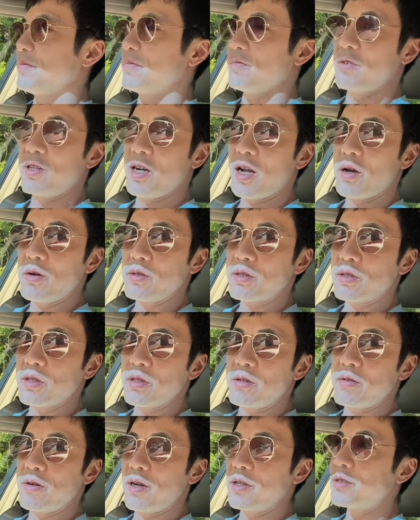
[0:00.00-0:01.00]
When I was
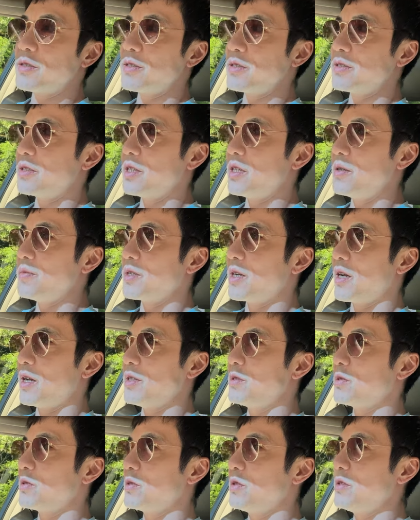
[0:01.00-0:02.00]
on a wrestling team in high
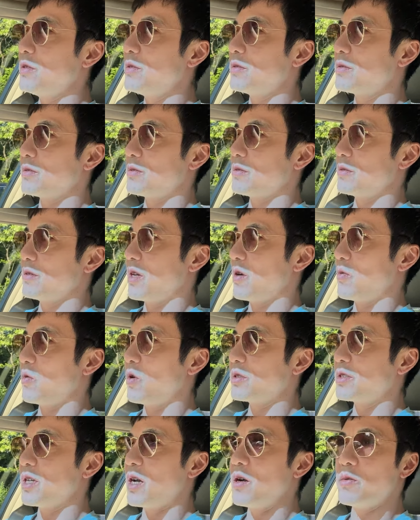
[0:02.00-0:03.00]
school, I
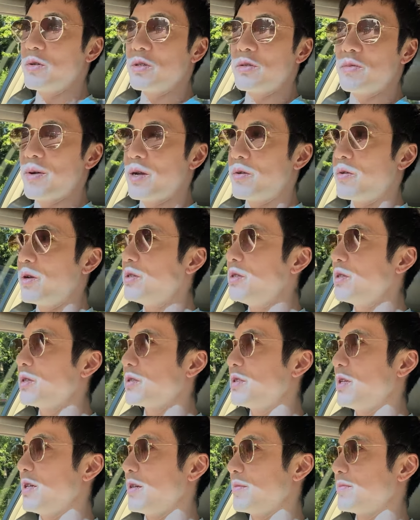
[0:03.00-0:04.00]
worked out with my wrestling
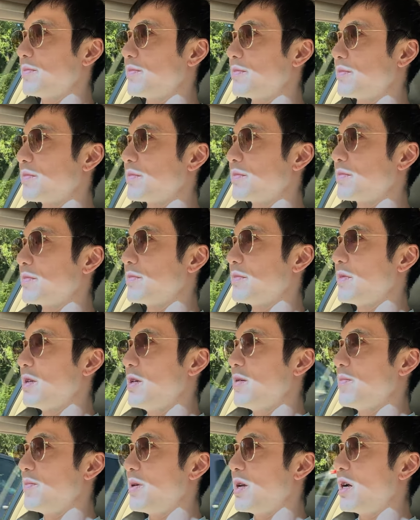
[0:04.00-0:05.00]
team,
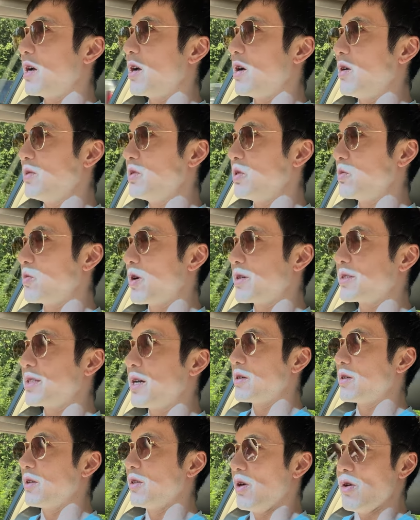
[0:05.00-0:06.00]
but I also worked
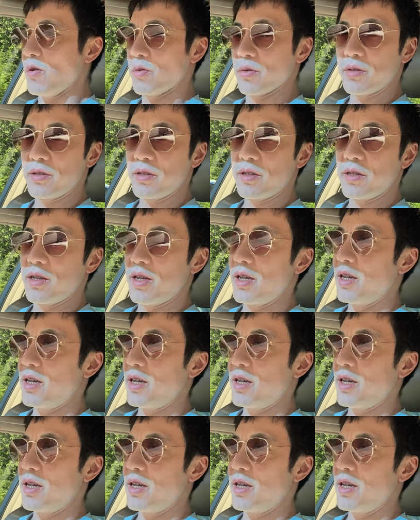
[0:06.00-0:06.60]
alone.